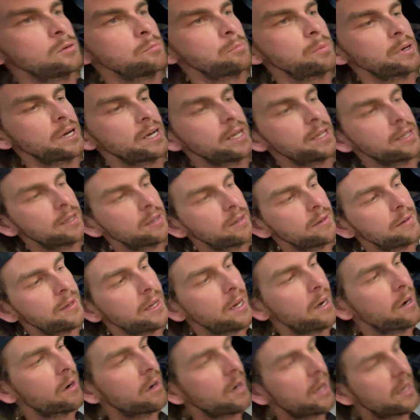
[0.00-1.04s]
but
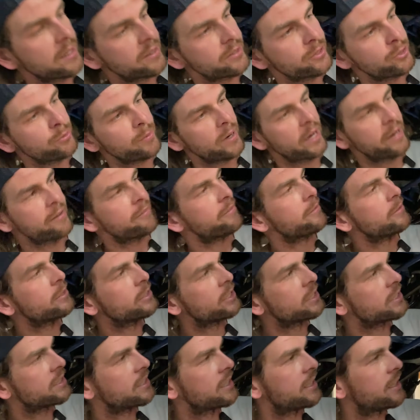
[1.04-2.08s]
they are not too bad for
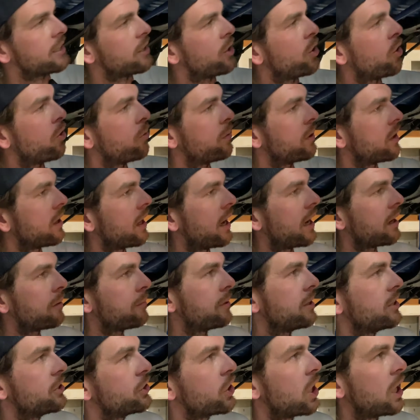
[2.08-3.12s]
just a home
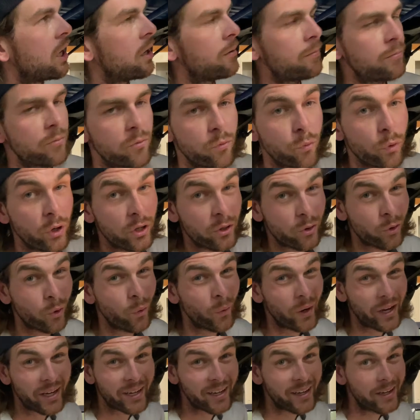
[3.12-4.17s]
alignment job real
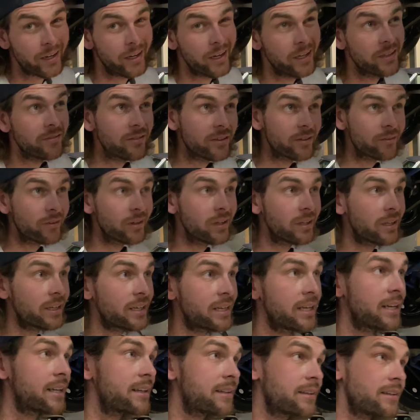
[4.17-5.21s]
quick. I didn't even really
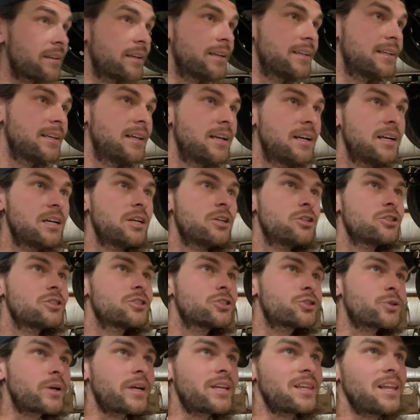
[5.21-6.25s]
get a
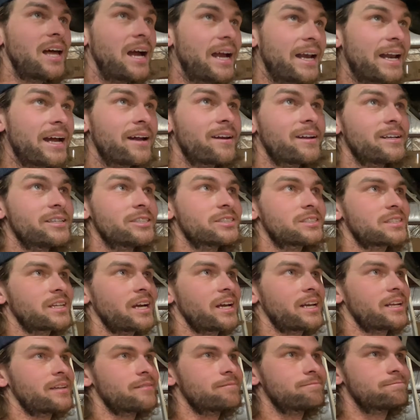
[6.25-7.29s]
straight line out. I just
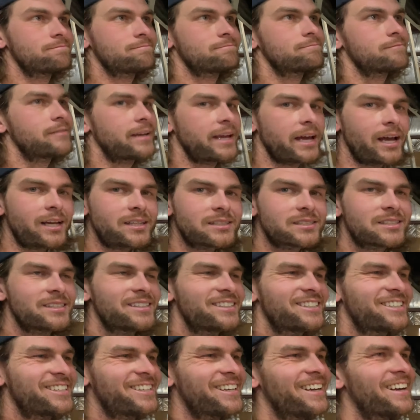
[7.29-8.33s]
kind of guessed.
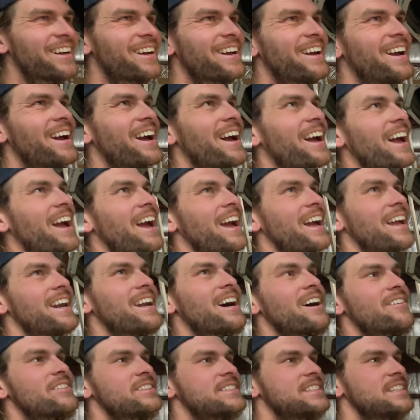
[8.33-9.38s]
And
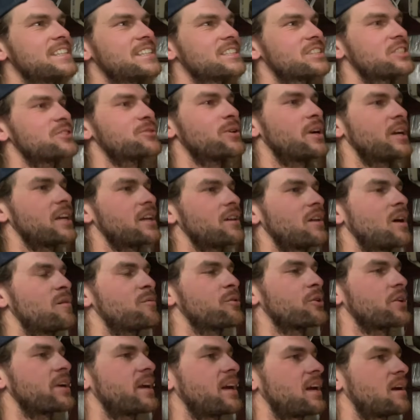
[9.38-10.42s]
obviously this is running a lot
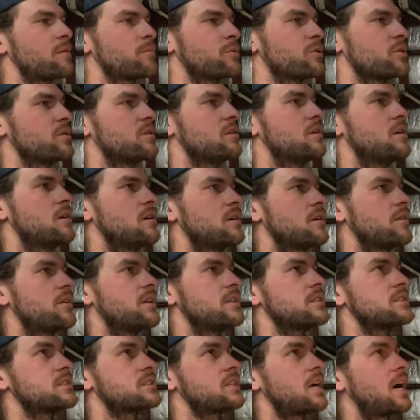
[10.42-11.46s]
more camber
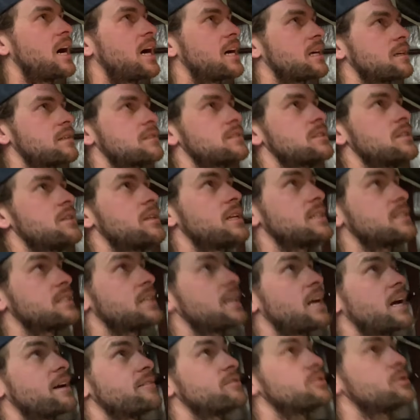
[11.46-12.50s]
than stock, so that's
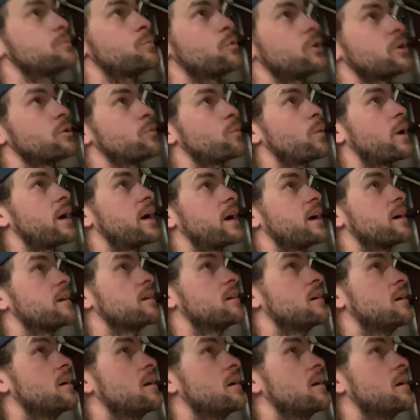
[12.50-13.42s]
gonna have some weird wear.